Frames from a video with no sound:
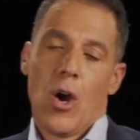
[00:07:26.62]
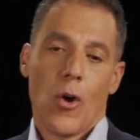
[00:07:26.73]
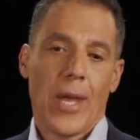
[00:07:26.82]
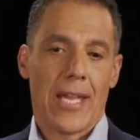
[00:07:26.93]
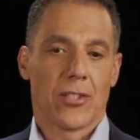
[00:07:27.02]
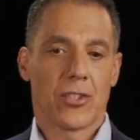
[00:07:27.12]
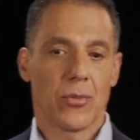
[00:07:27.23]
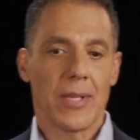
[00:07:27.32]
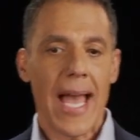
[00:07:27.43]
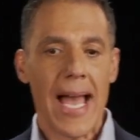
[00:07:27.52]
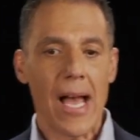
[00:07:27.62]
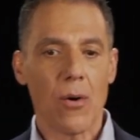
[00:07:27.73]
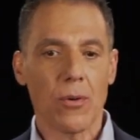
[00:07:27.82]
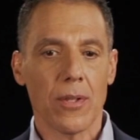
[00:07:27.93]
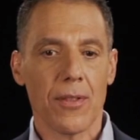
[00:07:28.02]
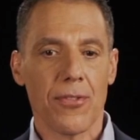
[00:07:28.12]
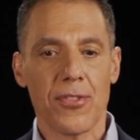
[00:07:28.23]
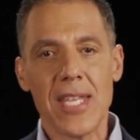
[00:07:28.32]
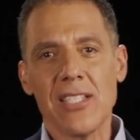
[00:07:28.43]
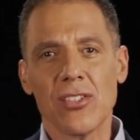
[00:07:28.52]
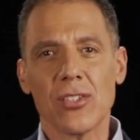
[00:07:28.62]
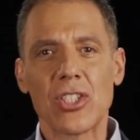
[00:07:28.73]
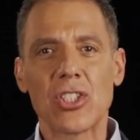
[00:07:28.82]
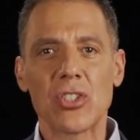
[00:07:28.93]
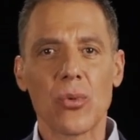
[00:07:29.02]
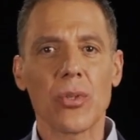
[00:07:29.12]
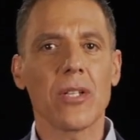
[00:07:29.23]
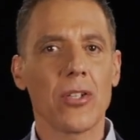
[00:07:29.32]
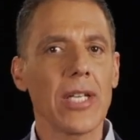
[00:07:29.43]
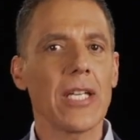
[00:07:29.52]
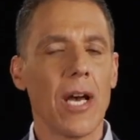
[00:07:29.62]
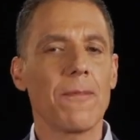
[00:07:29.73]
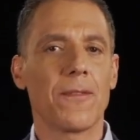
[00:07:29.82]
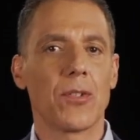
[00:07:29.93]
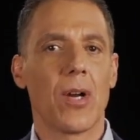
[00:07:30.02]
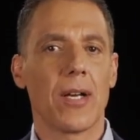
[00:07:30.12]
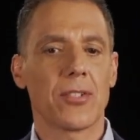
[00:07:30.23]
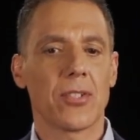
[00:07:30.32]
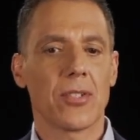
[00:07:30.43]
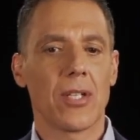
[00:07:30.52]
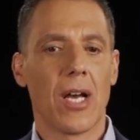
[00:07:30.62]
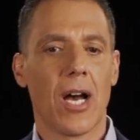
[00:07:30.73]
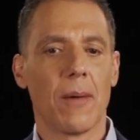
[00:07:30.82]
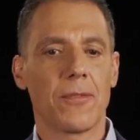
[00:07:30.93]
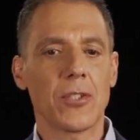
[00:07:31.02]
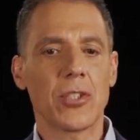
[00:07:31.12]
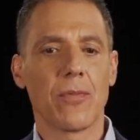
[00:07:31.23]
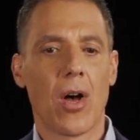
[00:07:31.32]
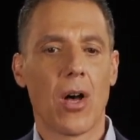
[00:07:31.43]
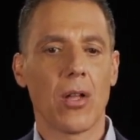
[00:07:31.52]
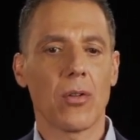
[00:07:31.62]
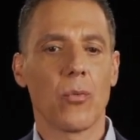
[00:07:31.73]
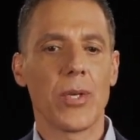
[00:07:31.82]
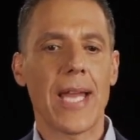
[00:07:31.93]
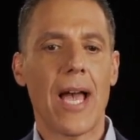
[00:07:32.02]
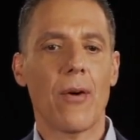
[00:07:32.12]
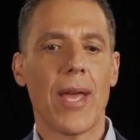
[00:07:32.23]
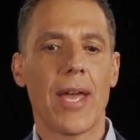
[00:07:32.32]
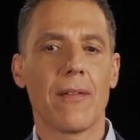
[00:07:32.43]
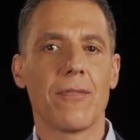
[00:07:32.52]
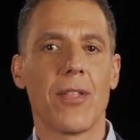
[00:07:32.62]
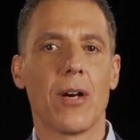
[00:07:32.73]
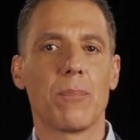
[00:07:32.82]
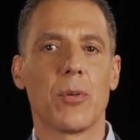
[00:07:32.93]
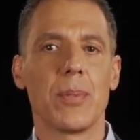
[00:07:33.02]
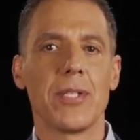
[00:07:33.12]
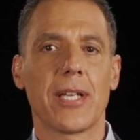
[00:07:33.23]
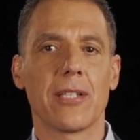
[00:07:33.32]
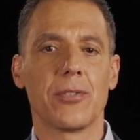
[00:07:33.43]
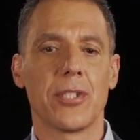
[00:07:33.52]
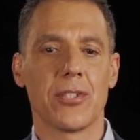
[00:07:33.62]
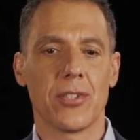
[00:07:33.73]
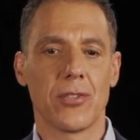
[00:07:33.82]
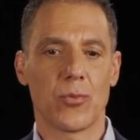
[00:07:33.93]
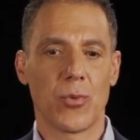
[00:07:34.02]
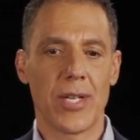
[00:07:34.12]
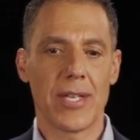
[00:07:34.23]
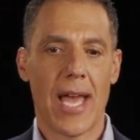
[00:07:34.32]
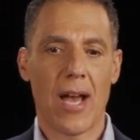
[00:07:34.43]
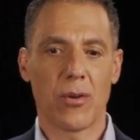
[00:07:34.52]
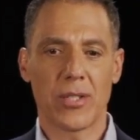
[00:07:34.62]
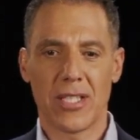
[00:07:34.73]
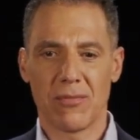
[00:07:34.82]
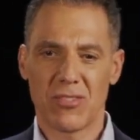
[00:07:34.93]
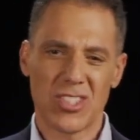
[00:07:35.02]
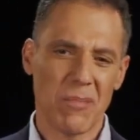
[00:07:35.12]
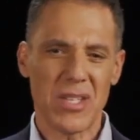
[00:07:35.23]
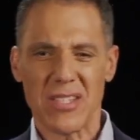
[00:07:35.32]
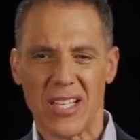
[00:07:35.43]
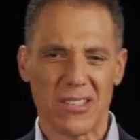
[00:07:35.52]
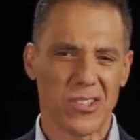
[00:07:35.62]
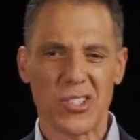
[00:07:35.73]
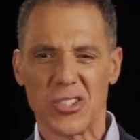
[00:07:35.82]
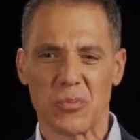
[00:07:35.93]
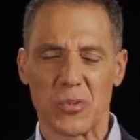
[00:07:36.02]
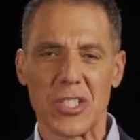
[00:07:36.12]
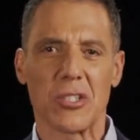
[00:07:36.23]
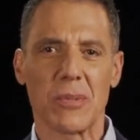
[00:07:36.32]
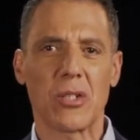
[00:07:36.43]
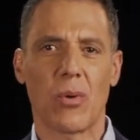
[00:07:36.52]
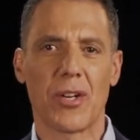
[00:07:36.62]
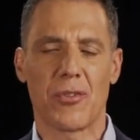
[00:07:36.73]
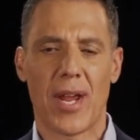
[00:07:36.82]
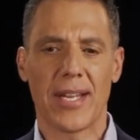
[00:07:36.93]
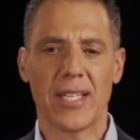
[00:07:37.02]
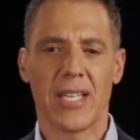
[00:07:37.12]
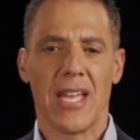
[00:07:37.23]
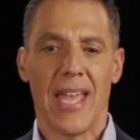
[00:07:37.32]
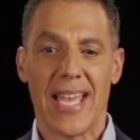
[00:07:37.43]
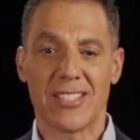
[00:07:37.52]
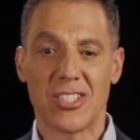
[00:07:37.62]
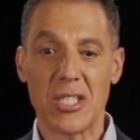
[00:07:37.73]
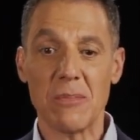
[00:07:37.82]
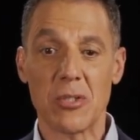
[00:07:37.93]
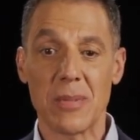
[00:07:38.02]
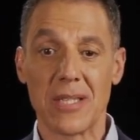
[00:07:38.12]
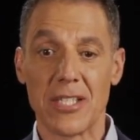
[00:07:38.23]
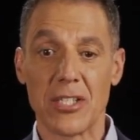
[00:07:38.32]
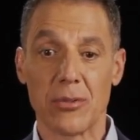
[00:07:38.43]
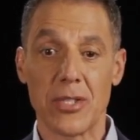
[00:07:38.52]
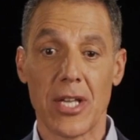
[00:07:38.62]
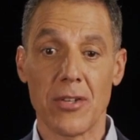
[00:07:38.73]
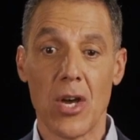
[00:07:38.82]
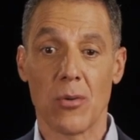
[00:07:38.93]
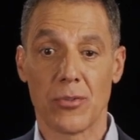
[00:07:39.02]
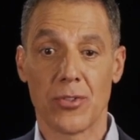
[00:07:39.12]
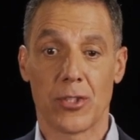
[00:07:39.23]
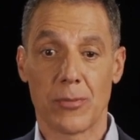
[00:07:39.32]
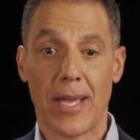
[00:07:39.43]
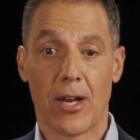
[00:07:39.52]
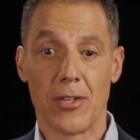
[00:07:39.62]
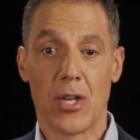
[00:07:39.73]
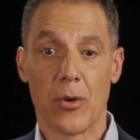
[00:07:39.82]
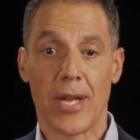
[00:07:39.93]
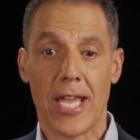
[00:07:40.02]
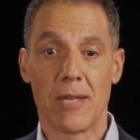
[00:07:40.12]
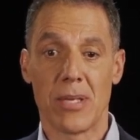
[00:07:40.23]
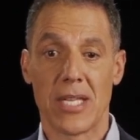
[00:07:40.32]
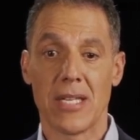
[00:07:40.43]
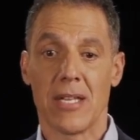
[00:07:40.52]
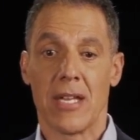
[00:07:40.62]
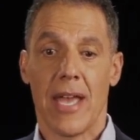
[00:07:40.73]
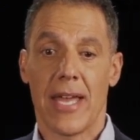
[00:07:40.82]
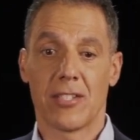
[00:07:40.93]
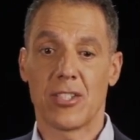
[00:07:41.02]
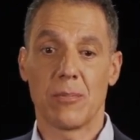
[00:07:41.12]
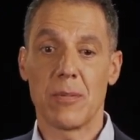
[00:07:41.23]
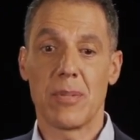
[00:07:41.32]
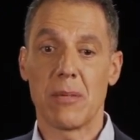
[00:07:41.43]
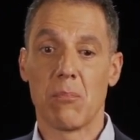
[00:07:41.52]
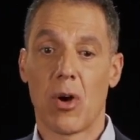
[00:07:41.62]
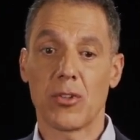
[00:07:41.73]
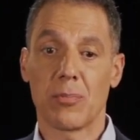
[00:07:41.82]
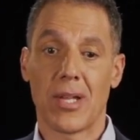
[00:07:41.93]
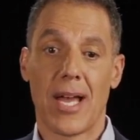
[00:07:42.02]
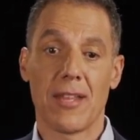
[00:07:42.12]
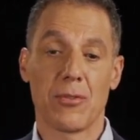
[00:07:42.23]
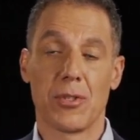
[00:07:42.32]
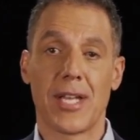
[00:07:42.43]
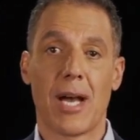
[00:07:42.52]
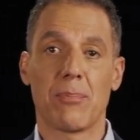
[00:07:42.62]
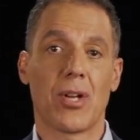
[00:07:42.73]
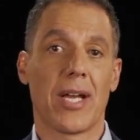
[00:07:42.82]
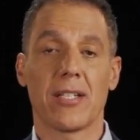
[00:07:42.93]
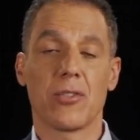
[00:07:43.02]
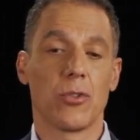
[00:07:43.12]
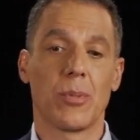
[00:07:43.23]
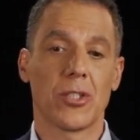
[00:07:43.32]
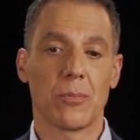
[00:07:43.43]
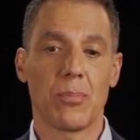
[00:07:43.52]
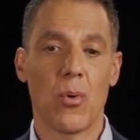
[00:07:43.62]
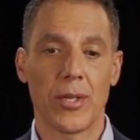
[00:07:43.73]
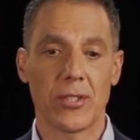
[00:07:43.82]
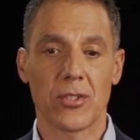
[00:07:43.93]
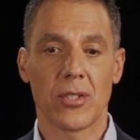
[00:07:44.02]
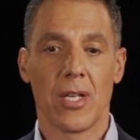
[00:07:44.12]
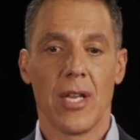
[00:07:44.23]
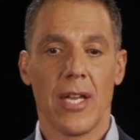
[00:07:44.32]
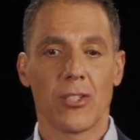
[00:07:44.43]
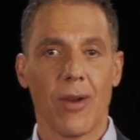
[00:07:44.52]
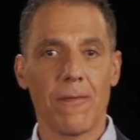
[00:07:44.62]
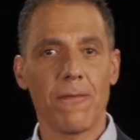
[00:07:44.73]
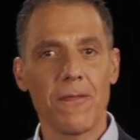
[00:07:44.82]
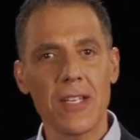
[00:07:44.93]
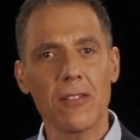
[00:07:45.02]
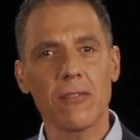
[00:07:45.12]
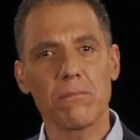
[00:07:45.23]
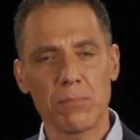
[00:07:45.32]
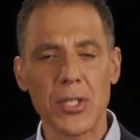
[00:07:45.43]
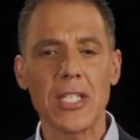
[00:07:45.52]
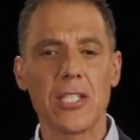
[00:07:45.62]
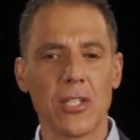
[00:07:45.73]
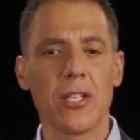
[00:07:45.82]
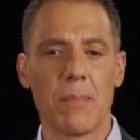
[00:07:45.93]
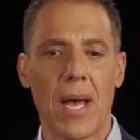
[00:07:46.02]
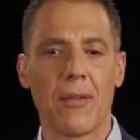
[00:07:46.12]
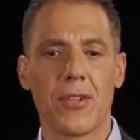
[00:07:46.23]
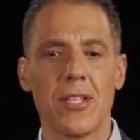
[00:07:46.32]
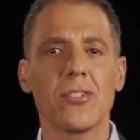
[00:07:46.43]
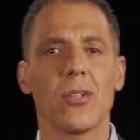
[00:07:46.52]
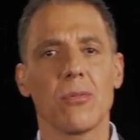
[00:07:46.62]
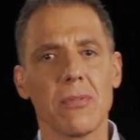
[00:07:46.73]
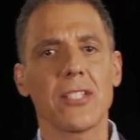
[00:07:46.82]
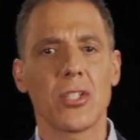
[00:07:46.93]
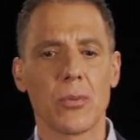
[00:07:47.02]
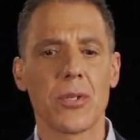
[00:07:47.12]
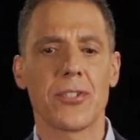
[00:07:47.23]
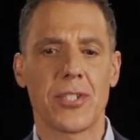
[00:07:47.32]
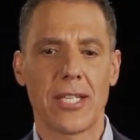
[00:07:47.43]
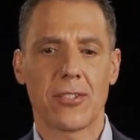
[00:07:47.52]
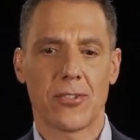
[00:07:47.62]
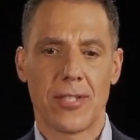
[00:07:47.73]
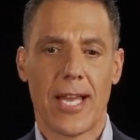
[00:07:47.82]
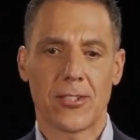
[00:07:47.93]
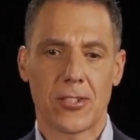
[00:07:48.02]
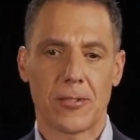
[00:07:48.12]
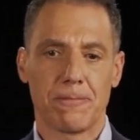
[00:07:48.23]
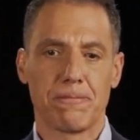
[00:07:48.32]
Okay, so now things are sort of looking up for us. Um, first of all, we now have the perpendicular distance written out in something that looks reasonably quadratic and seems to be linear in the unknowns. There's my unknown AB, and it's simply being multiplied through a dot product through a bunch of points. And so I feel pretty good about this, so let's see where this takes us next.